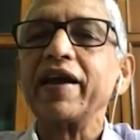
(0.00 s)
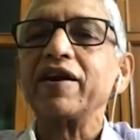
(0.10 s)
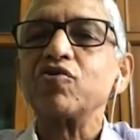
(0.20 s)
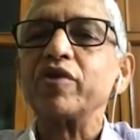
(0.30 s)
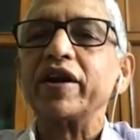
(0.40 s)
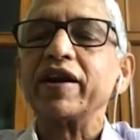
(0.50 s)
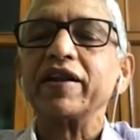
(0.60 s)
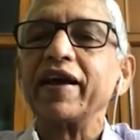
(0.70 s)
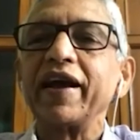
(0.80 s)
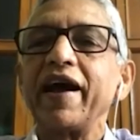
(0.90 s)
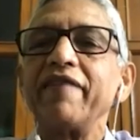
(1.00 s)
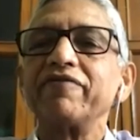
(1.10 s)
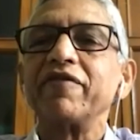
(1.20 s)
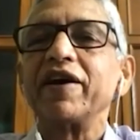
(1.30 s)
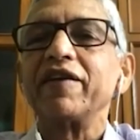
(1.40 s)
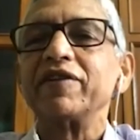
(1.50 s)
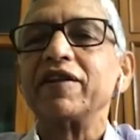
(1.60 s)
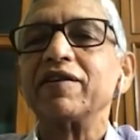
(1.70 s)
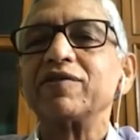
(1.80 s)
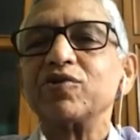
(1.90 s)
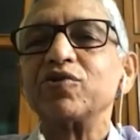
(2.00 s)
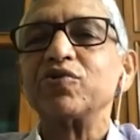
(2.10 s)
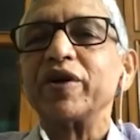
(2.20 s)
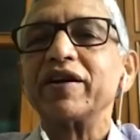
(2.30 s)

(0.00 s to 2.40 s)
do it and they have the wherewithal to do it.